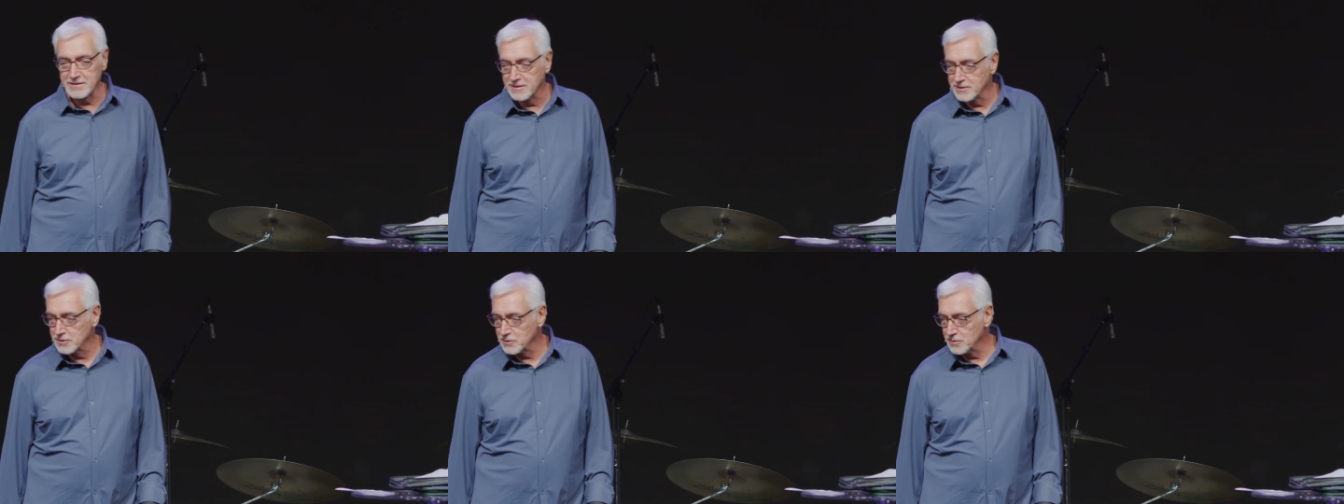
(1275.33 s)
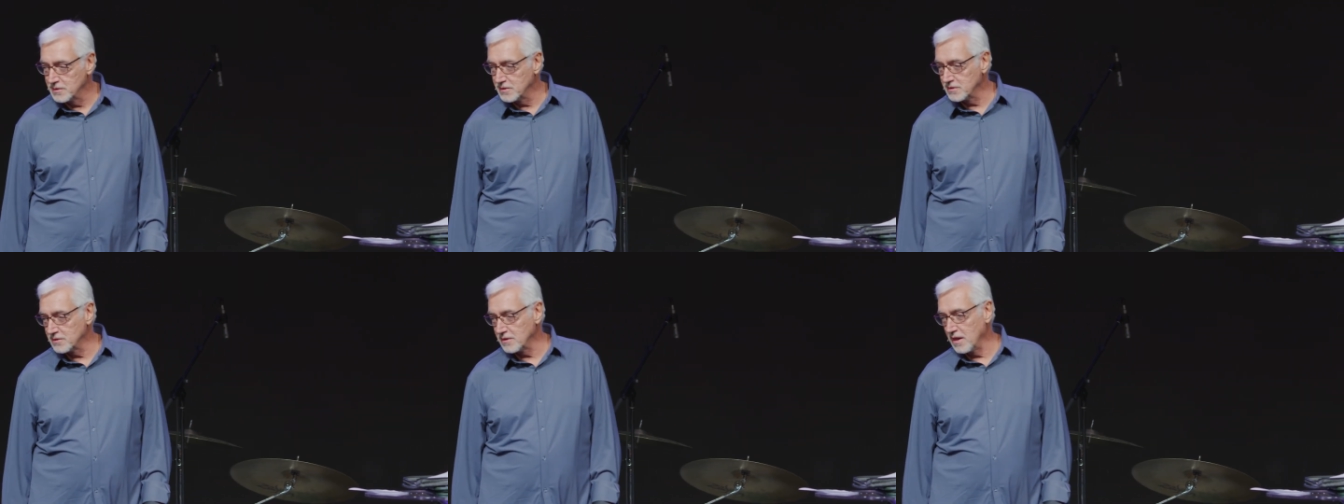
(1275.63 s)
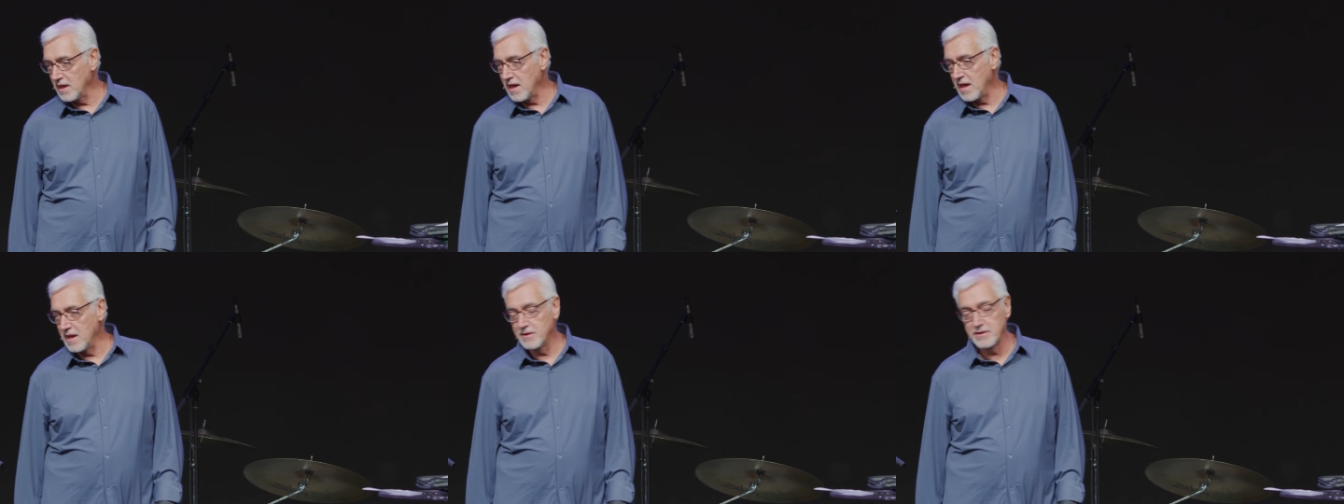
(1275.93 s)
history because a
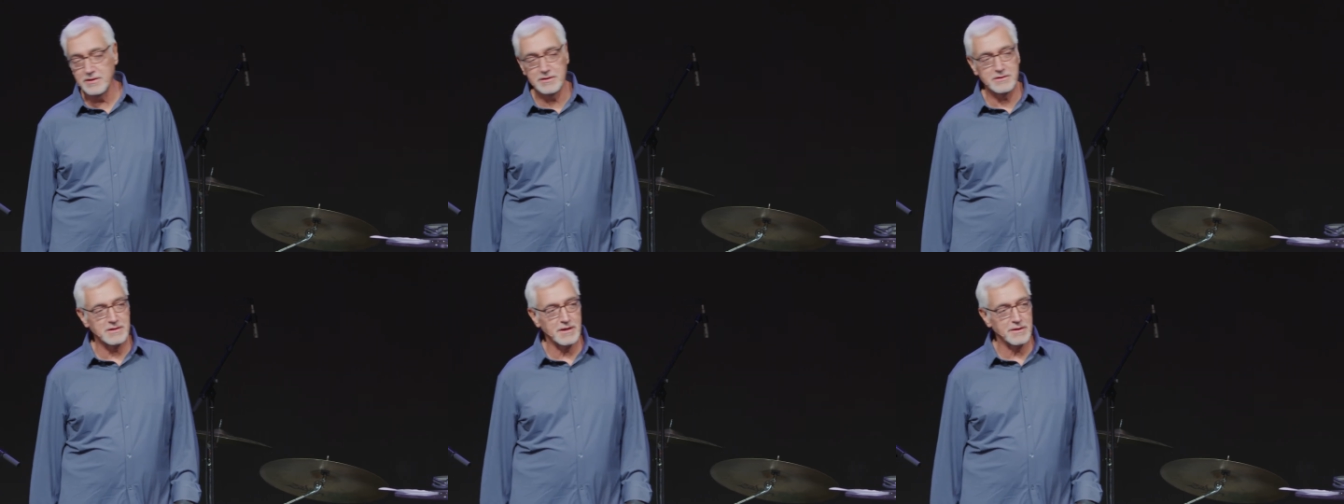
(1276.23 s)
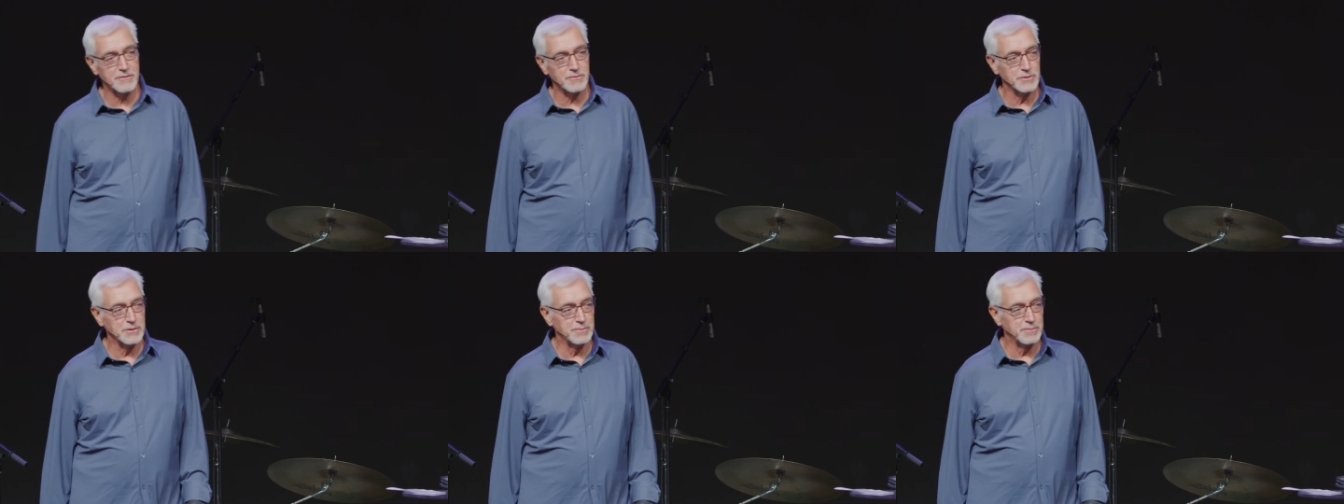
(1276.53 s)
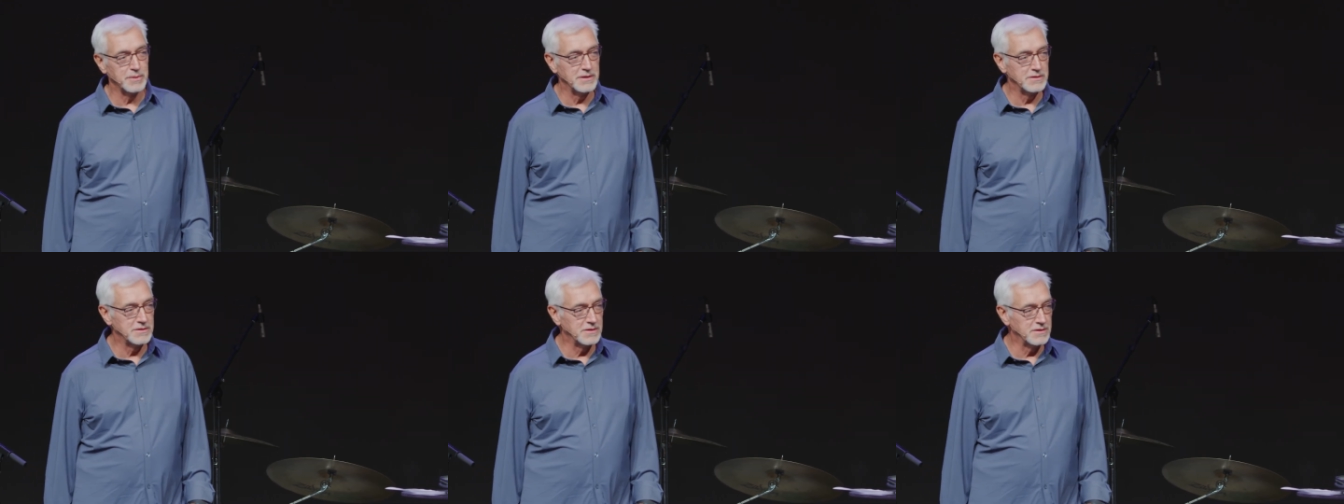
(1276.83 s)
lot of this stuff
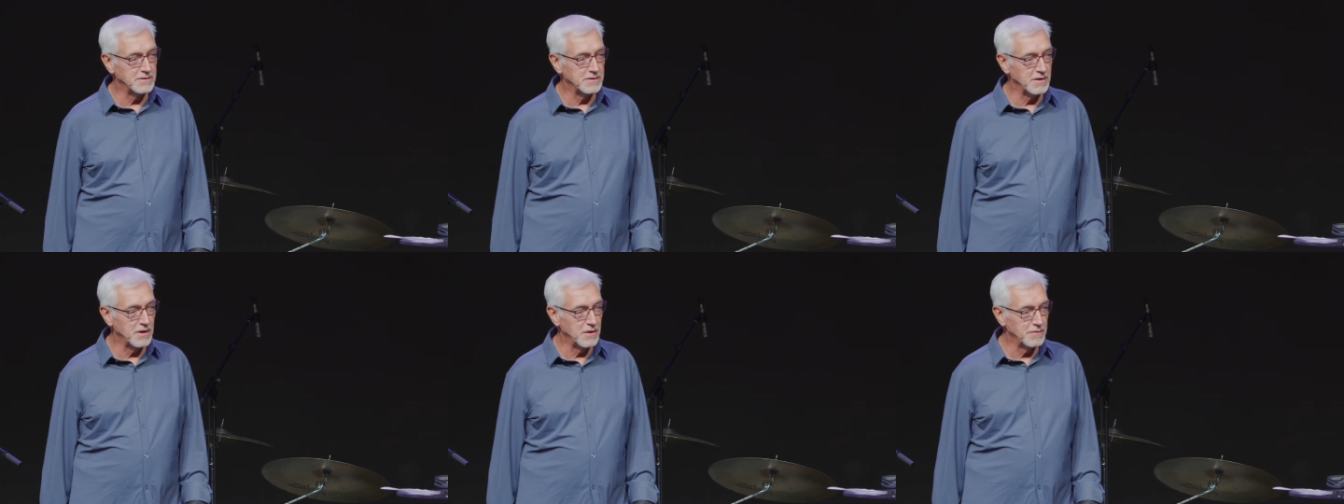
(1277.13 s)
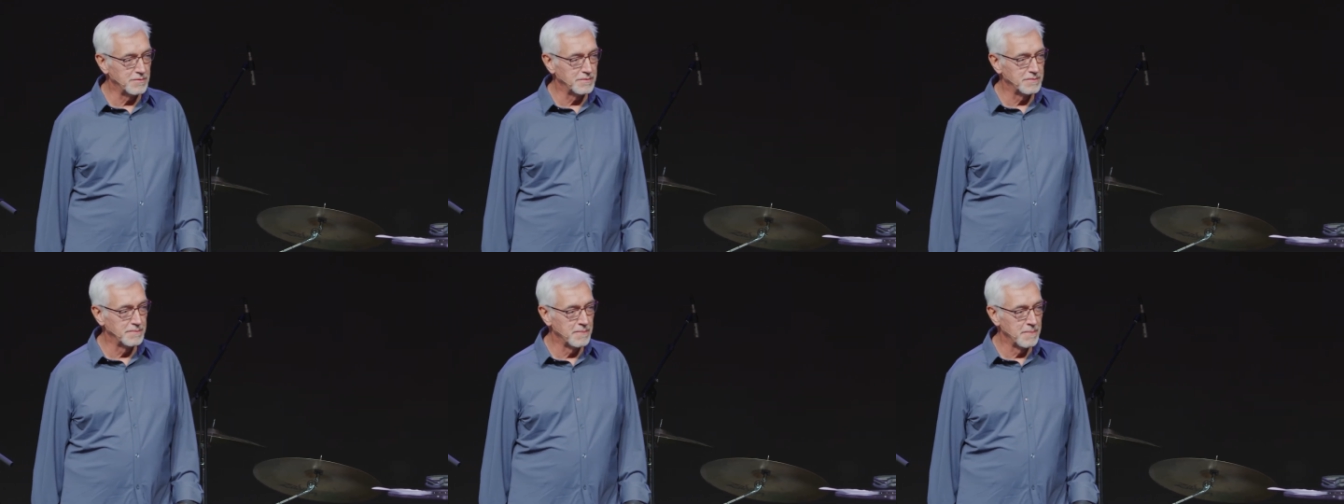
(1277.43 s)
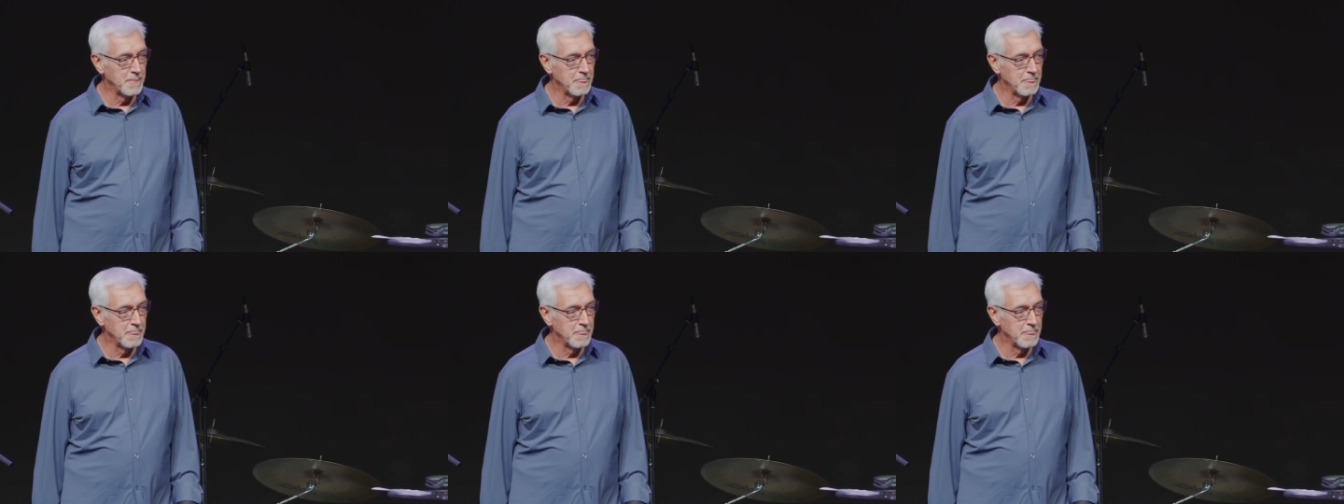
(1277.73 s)
repeats itself?